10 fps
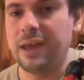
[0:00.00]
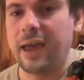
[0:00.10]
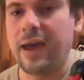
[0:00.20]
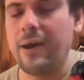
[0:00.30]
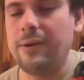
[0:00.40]

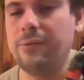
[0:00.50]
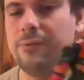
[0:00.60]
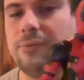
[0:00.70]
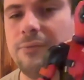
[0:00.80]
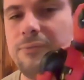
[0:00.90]
and
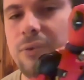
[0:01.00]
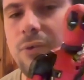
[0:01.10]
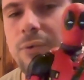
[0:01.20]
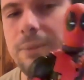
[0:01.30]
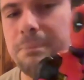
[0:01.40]

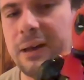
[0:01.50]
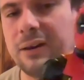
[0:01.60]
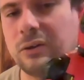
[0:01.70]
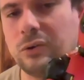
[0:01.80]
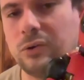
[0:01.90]
for the
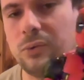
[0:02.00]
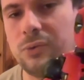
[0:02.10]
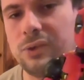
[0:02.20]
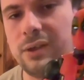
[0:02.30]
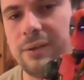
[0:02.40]

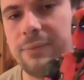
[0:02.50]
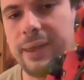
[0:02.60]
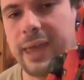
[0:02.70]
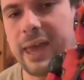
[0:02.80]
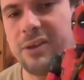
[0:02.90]
buckles
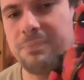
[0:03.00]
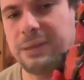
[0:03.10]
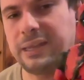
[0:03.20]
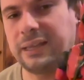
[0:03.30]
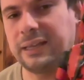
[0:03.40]
they have
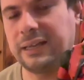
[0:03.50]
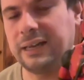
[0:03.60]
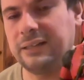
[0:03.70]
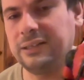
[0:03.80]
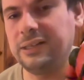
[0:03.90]
been
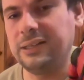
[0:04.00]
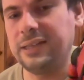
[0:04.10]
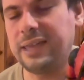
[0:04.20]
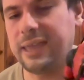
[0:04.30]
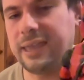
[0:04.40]
coloured
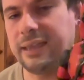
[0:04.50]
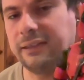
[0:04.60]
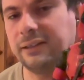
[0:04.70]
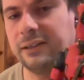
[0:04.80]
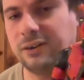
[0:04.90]

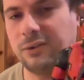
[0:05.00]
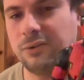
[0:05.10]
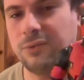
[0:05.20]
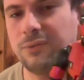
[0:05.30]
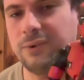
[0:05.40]
in
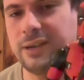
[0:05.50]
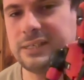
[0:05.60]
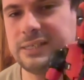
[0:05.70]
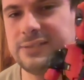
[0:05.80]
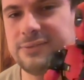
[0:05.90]
gold,
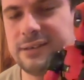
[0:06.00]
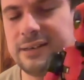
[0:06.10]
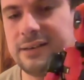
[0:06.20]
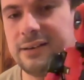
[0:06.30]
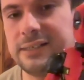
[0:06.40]
which is really
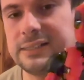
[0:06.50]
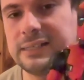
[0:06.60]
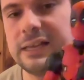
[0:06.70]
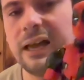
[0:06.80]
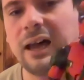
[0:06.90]
nice.
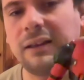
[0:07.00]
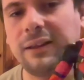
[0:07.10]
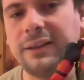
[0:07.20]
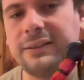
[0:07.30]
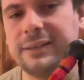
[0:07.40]
I
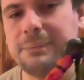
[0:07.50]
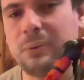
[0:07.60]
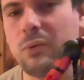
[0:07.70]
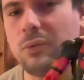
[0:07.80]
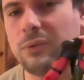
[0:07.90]
like the
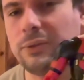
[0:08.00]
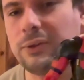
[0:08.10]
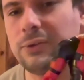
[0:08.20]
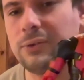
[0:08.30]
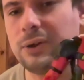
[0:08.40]
Deadpool
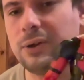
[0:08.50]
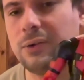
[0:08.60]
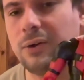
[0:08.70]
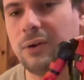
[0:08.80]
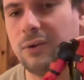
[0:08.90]

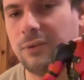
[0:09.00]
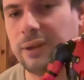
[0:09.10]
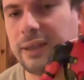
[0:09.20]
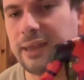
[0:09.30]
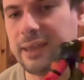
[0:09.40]
logo on
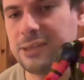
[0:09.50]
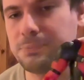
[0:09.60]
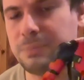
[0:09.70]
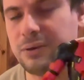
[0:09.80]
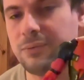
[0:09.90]
his
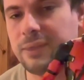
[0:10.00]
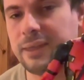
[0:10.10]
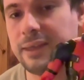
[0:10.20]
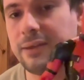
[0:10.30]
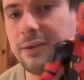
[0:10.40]
belt
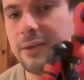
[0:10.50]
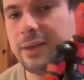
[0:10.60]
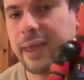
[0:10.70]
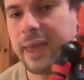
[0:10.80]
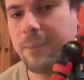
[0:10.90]
there,
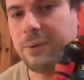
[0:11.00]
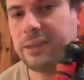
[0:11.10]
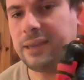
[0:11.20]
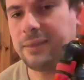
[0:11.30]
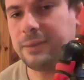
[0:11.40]
and
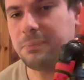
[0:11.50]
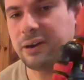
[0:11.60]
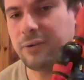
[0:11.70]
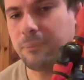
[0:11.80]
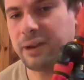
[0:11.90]
we get the
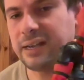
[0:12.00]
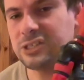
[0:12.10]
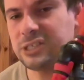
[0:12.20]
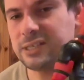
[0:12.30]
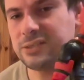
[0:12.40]
brown
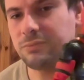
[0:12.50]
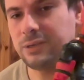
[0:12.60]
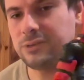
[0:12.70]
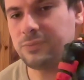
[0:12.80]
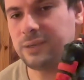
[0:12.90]
patches,
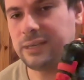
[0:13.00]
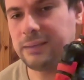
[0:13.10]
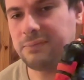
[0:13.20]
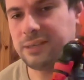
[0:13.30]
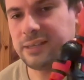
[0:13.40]
which we can
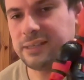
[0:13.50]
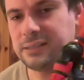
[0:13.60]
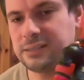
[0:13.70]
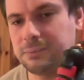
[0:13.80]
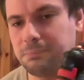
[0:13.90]
even get
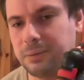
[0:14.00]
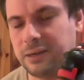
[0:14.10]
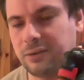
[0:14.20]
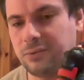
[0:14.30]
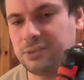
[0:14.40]
some
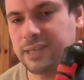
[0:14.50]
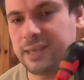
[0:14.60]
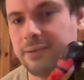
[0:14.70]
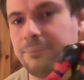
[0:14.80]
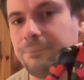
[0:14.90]
buckles
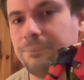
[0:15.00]
there.